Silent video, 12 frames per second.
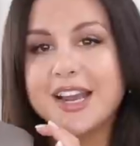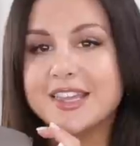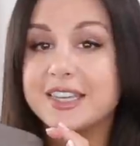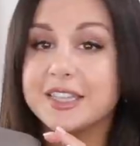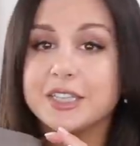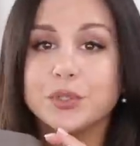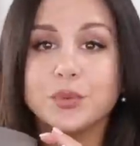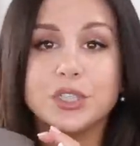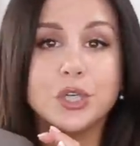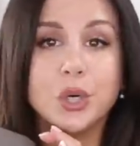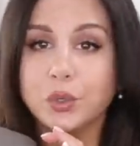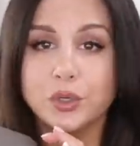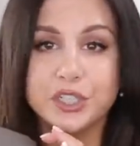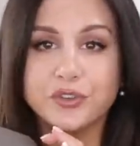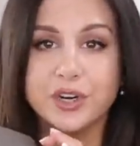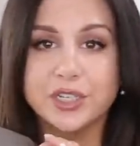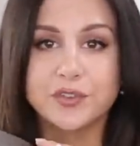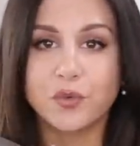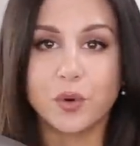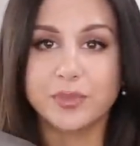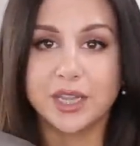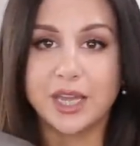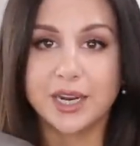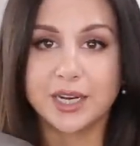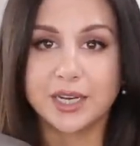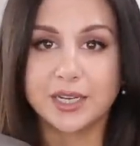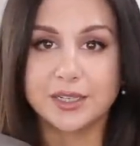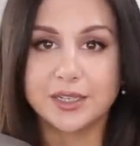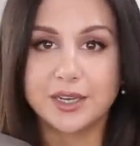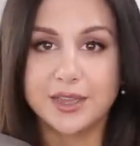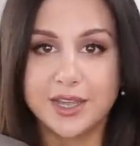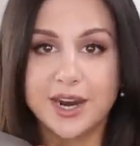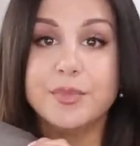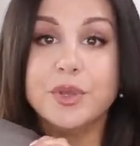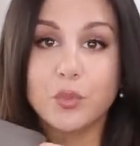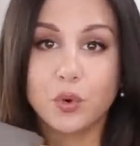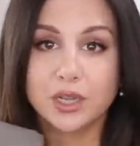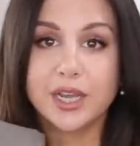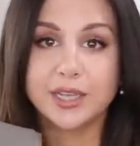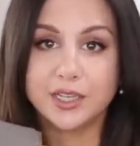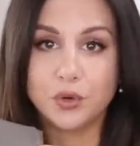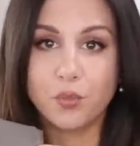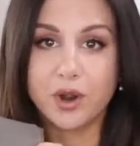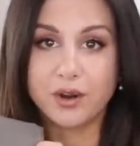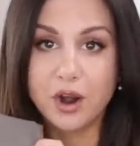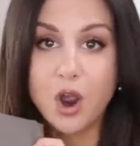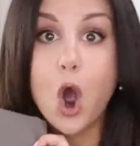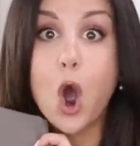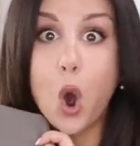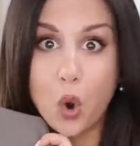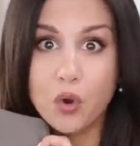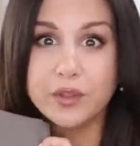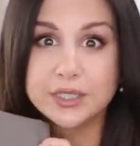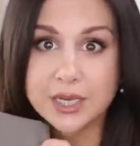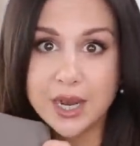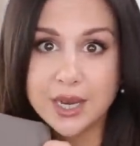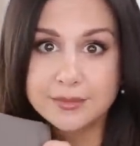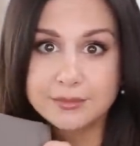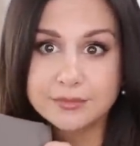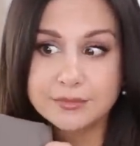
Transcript: I think this would totally transform the legging. And then I'd be more likely to wear it all the time.